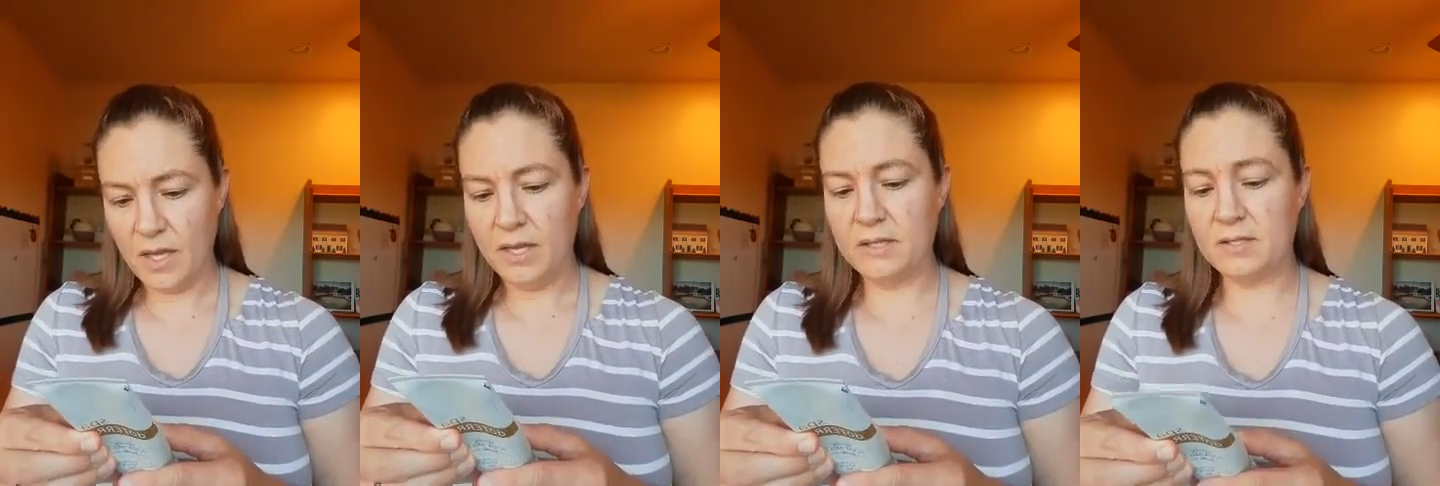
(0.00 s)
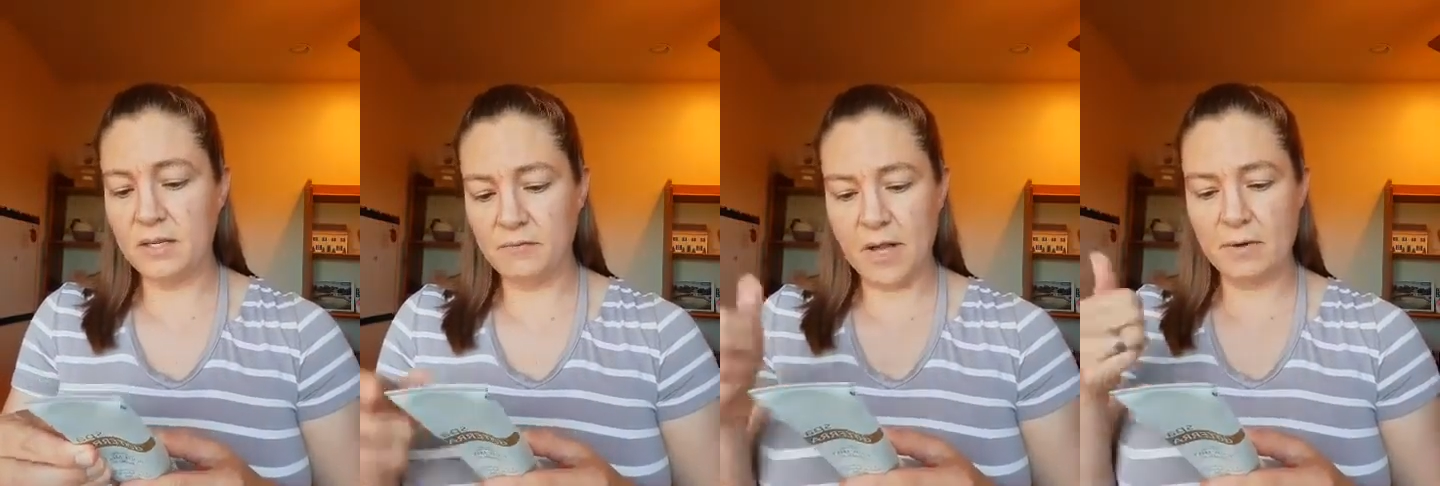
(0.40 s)

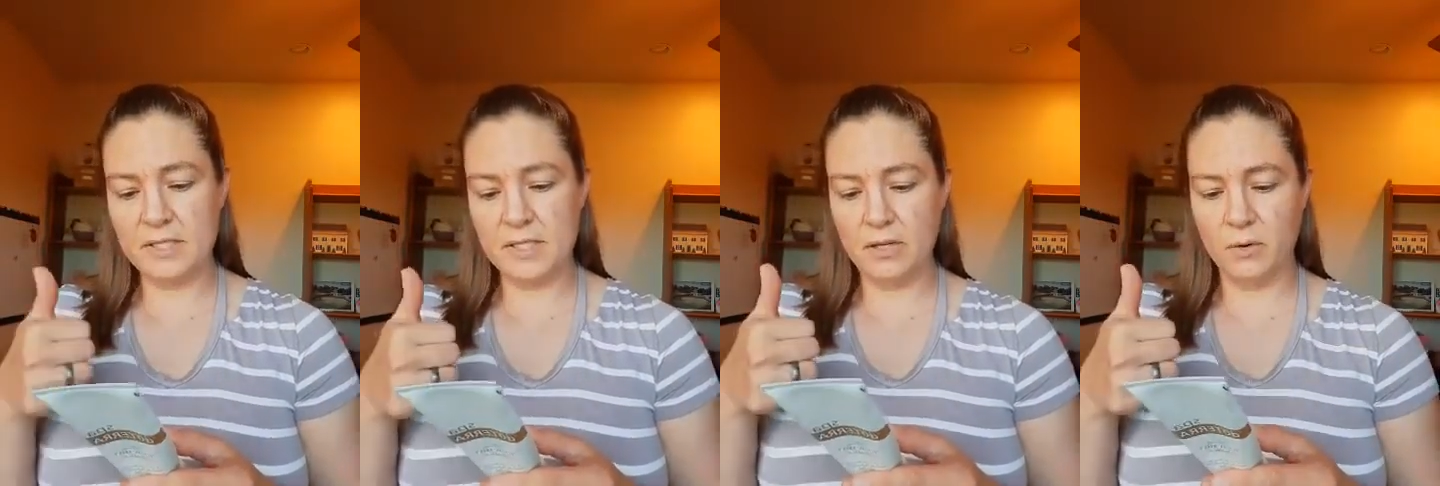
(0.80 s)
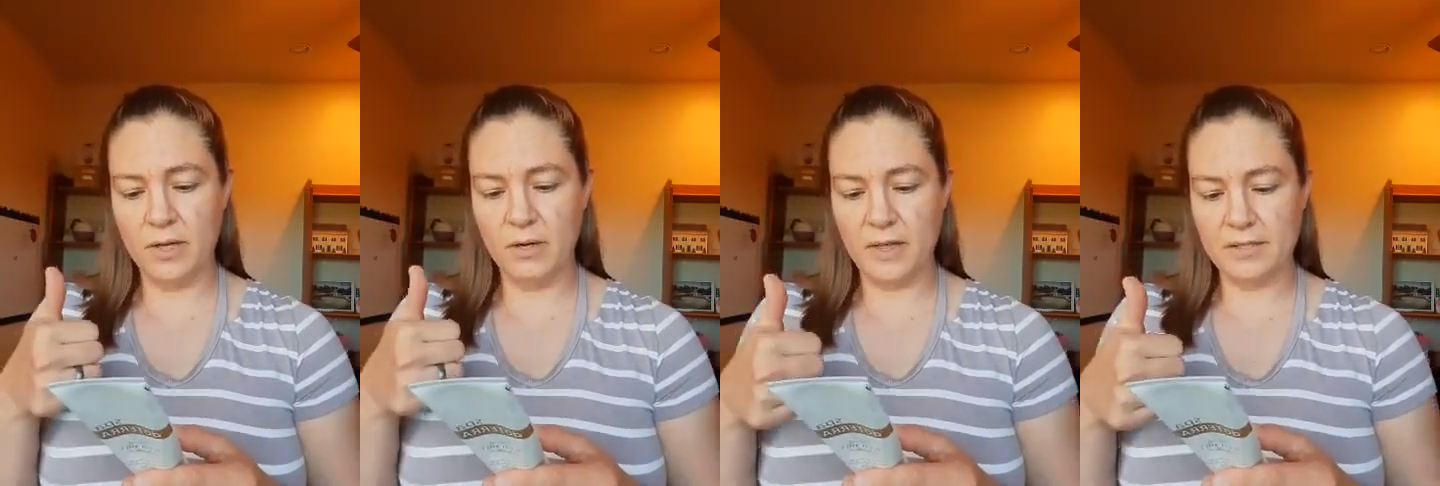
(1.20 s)
Sunflower seed
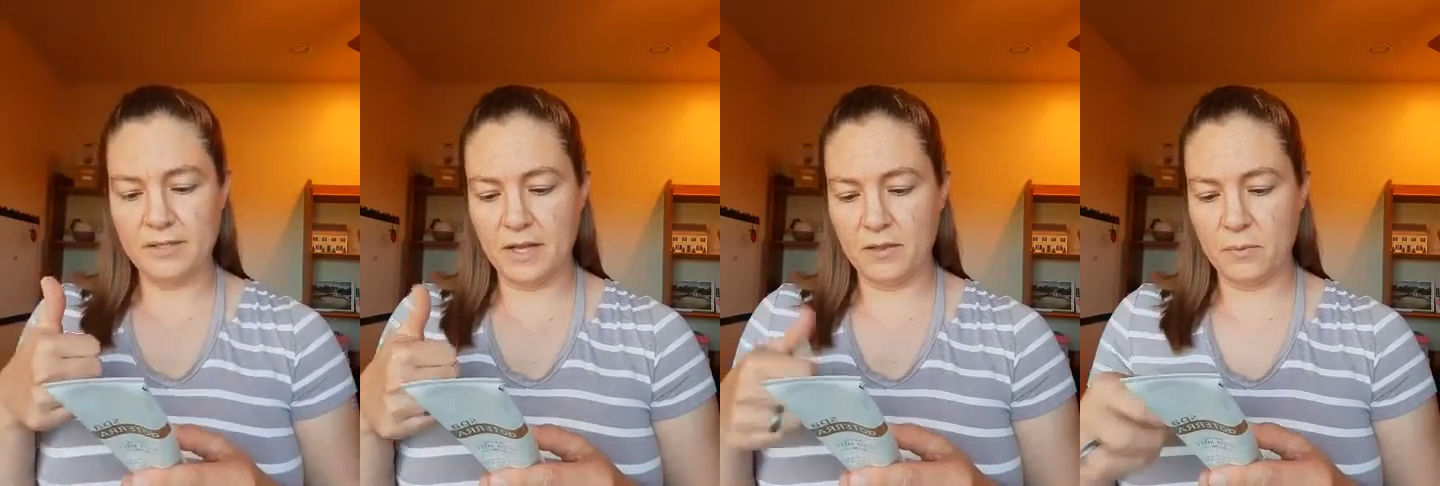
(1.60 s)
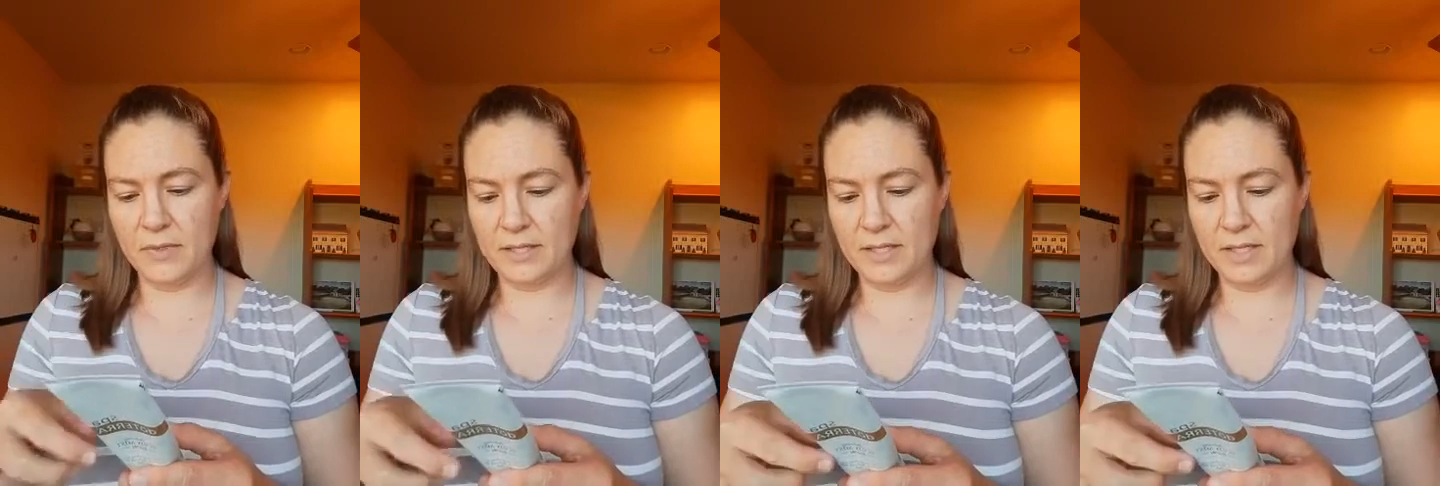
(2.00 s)
oil, that's the other one
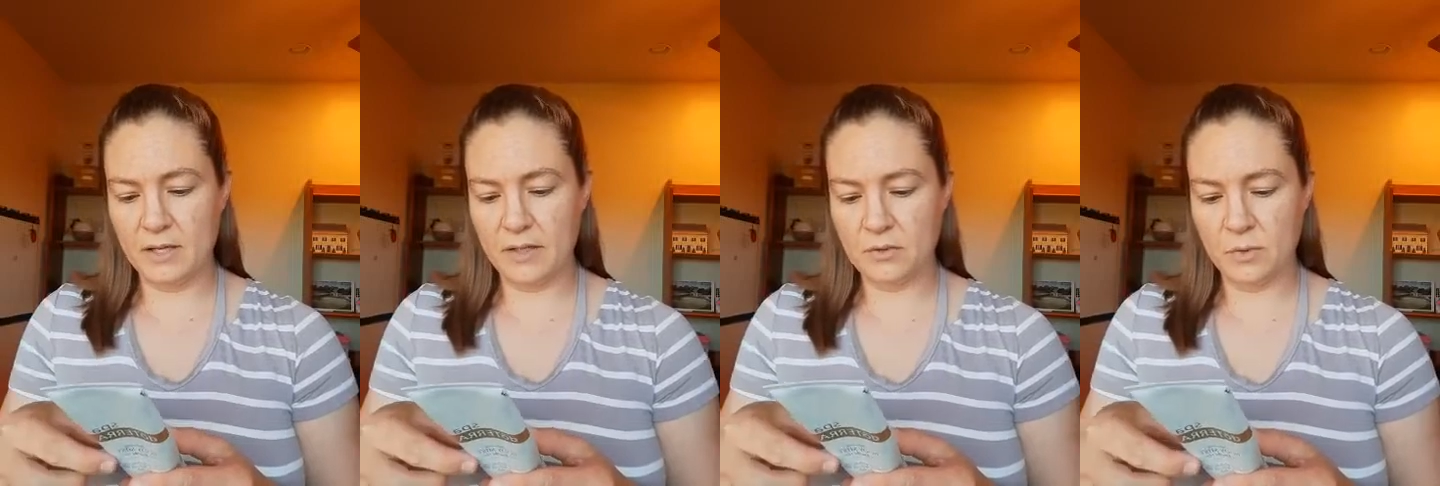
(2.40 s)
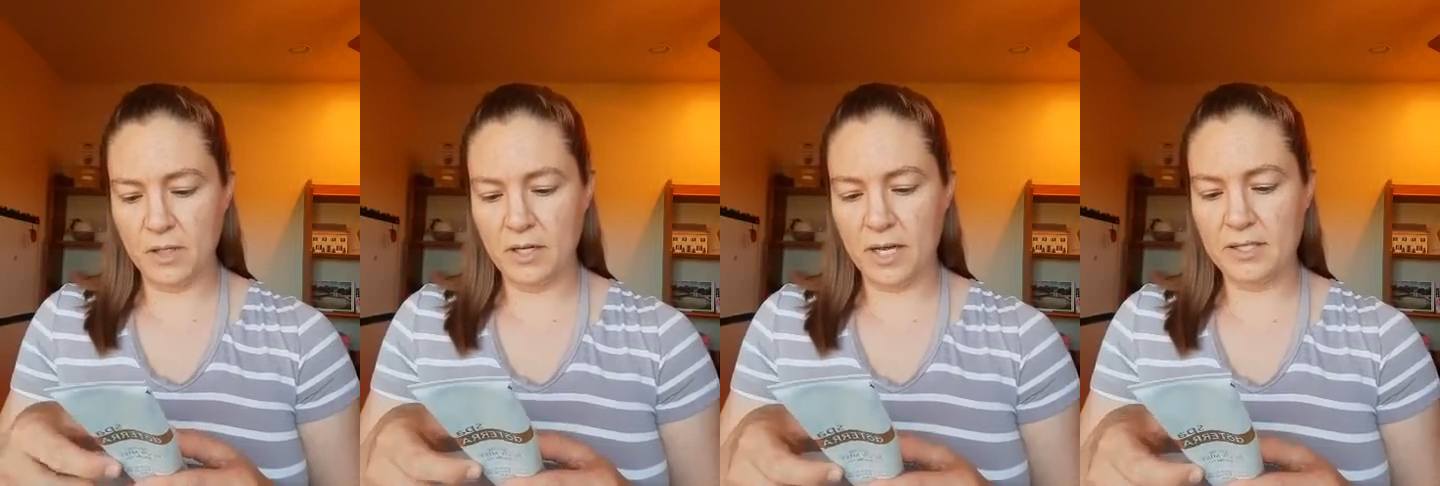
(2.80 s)
that's in here that's
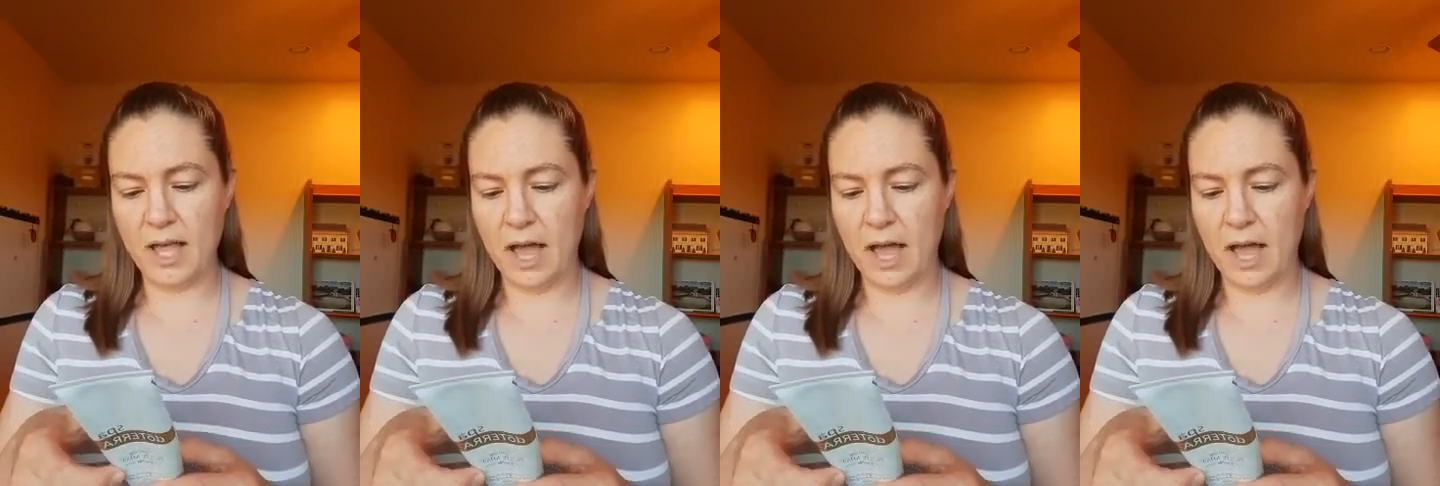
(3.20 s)
really nice.